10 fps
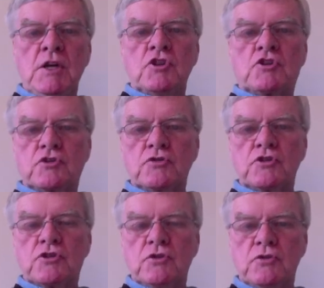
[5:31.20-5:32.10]

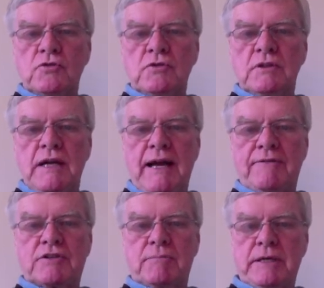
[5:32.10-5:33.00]
Students who
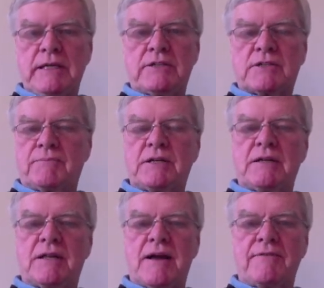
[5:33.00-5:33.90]
have submitted
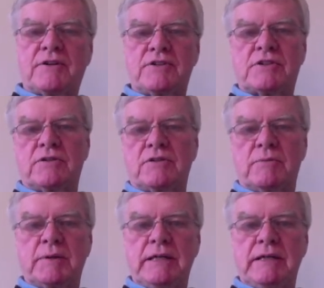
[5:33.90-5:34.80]
something that I've considered
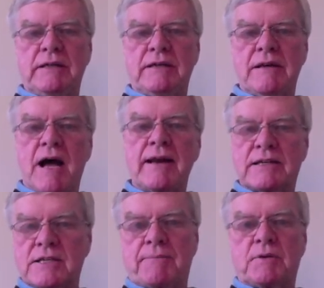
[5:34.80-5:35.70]
to be not
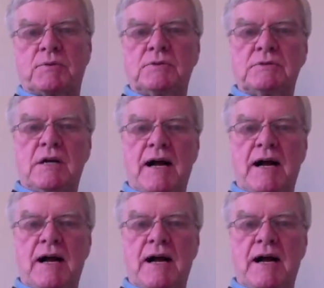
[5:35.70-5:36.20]
acceptable,